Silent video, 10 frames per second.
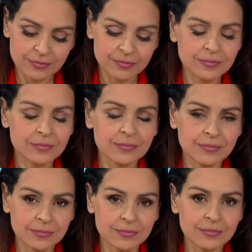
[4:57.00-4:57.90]

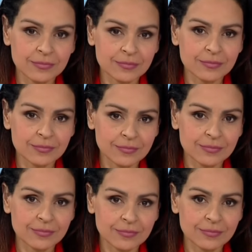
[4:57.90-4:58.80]

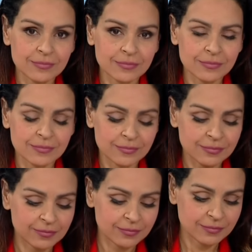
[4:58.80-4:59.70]

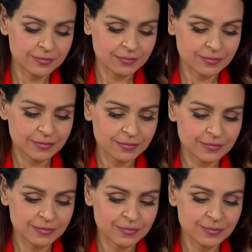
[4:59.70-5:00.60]

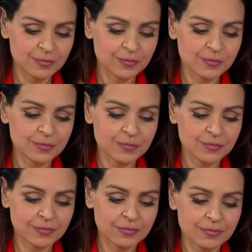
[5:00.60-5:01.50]

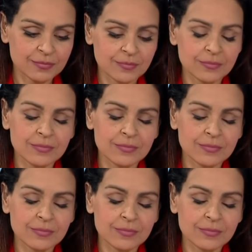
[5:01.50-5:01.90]
No words are spoken by the person on screen.